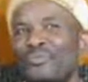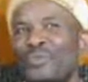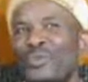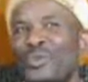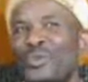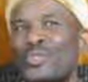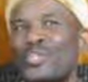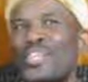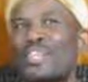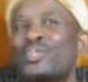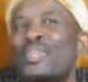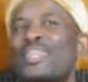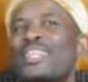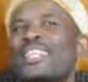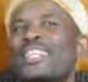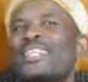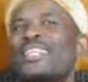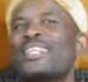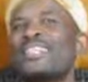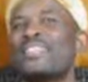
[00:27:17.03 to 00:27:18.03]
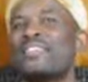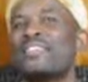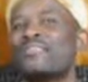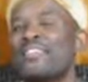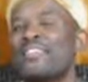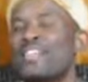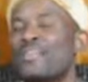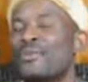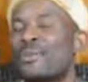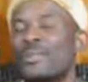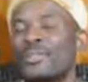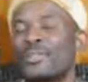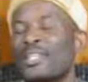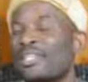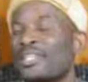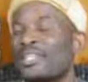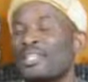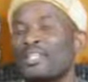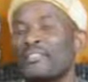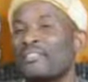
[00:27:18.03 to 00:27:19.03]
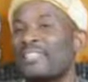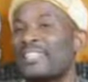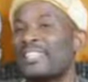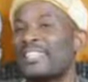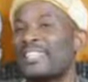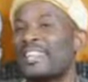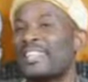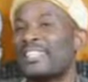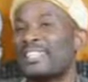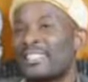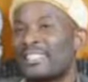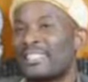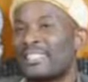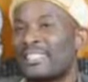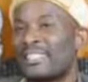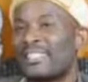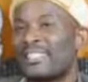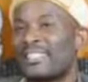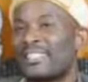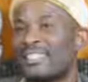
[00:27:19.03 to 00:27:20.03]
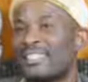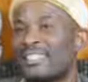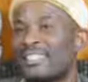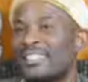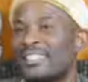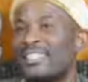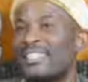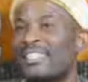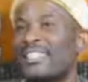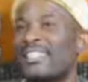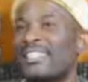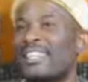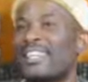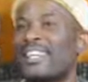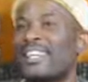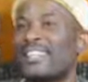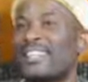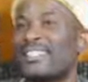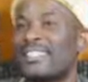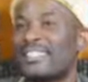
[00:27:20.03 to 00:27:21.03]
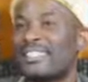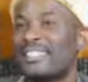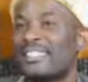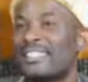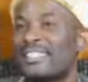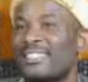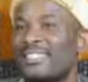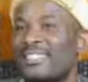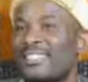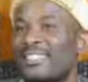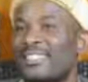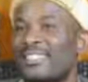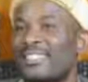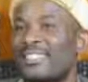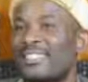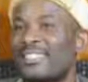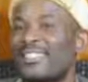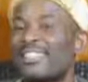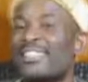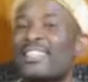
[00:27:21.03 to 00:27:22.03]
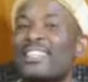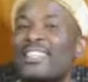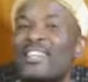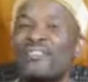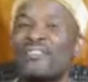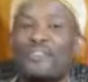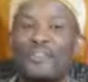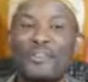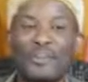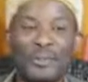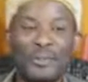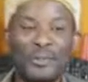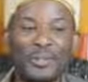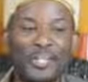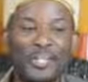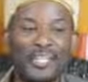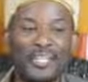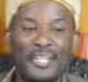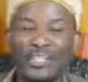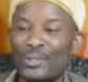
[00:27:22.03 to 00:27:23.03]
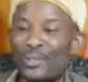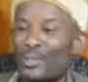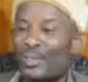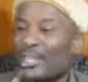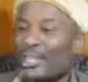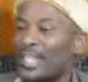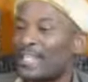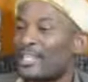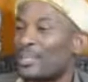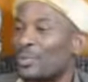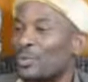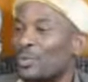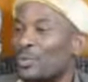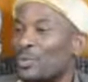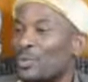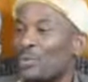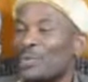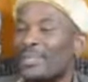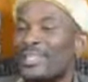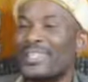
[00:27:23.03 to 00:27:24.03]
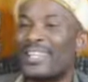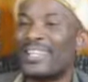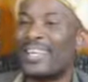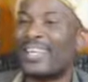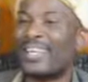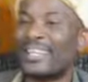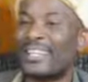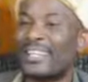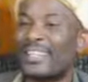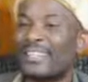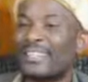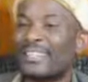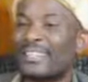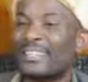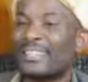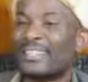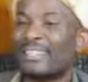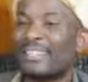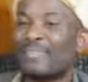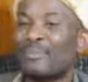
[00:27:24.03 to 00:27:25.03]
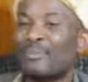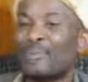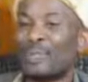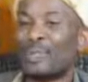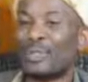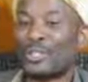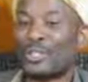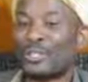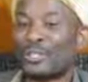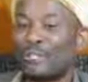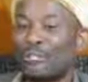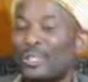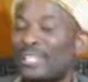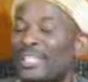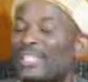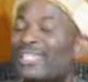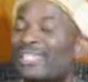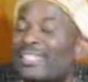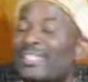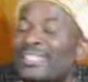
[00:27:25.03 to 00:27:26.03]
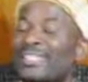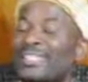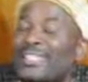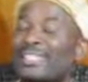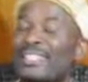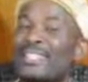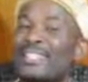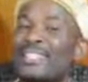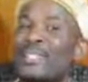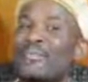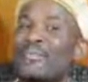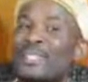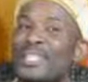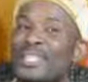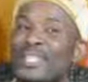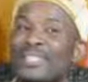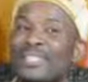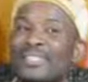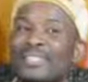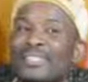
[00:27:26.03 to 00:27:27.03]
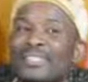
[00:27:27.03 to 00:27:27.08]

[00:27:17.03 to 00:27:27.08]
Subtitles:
who's actually a slave, anyone who doesn't have any rights, is an Israelite. Therefore, it has got nothing to do with the color, because basically, like as I'm saying,